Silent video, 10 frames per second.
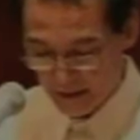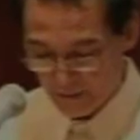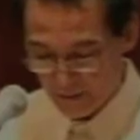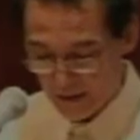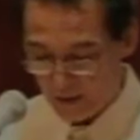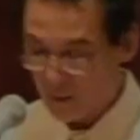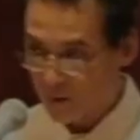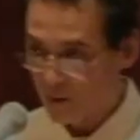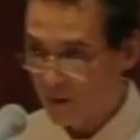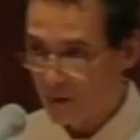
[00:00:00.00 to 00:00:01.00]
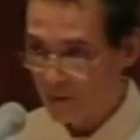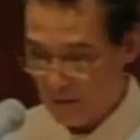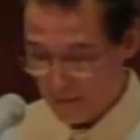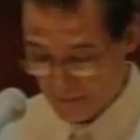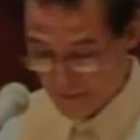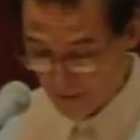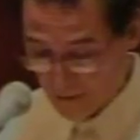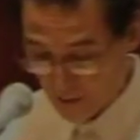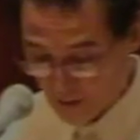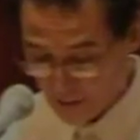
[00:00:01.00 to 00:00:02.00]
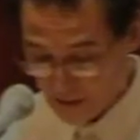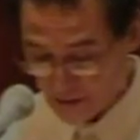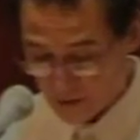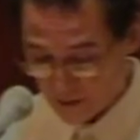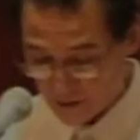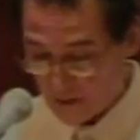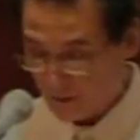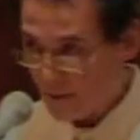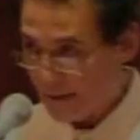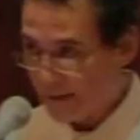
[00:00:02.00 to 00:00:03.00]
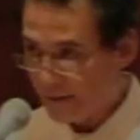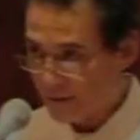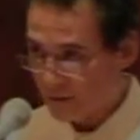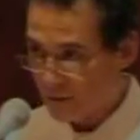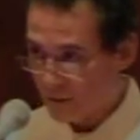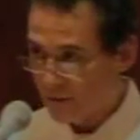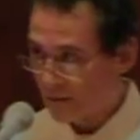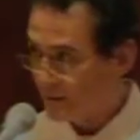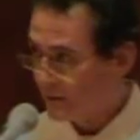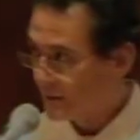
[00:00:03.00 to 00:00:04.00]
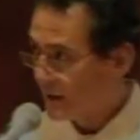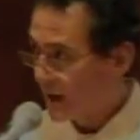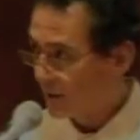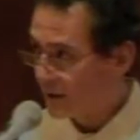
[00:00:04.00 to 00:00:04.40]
and paleoceanography. May we request Dr. Alampay to join our